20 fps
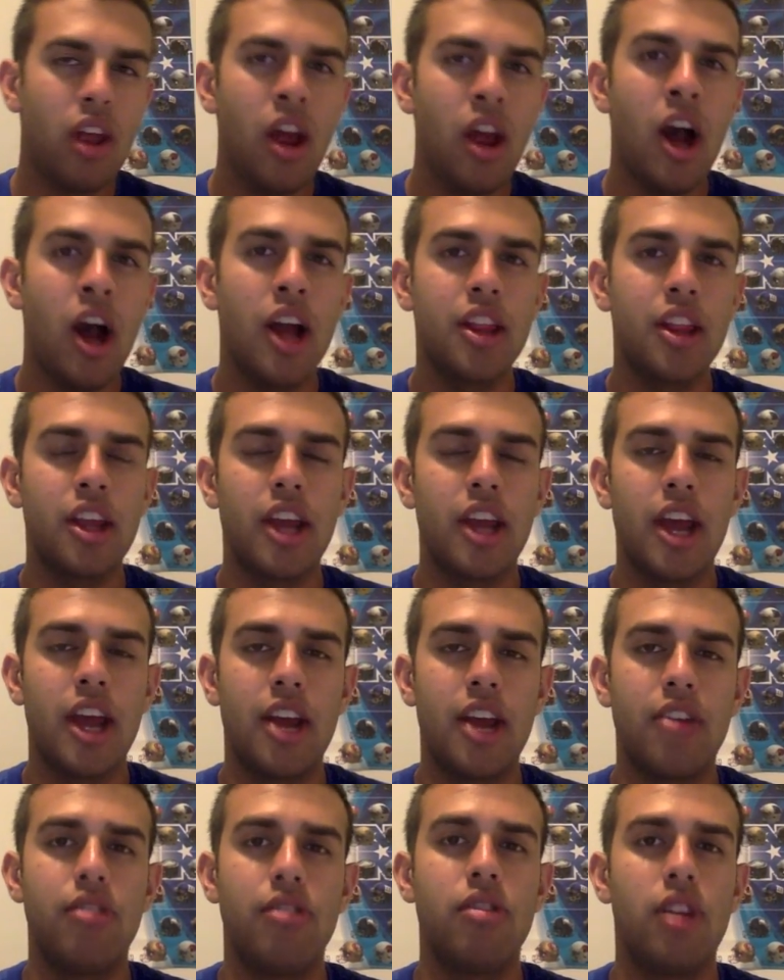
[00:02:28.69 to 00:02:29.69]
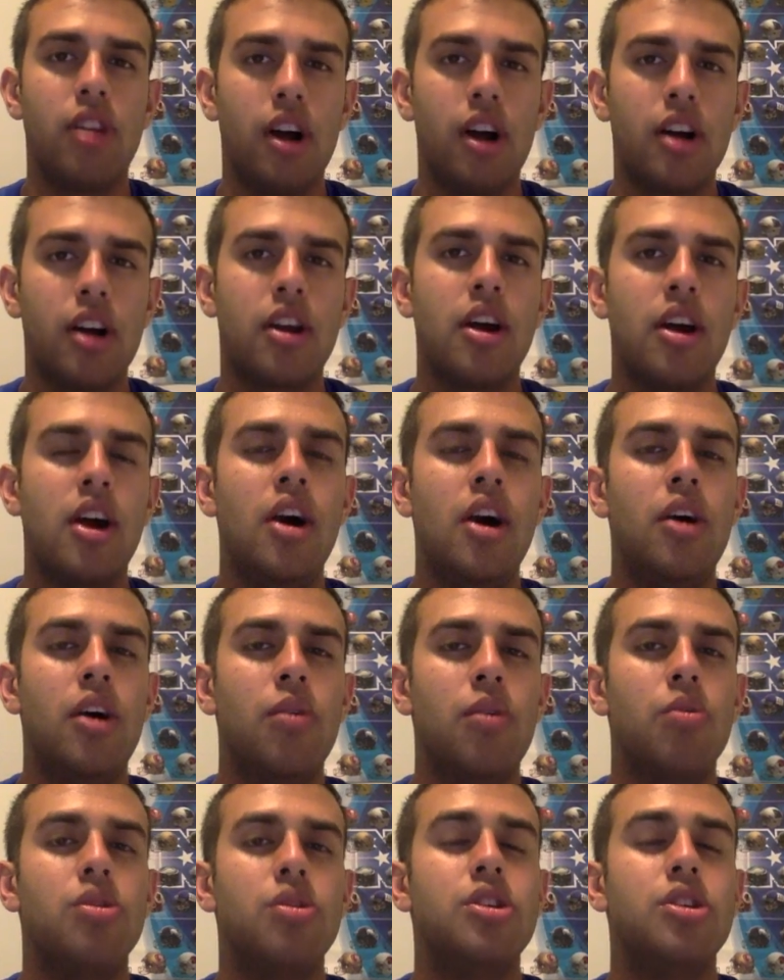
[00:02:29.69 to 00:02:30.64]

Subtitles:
I think Andrew Luck will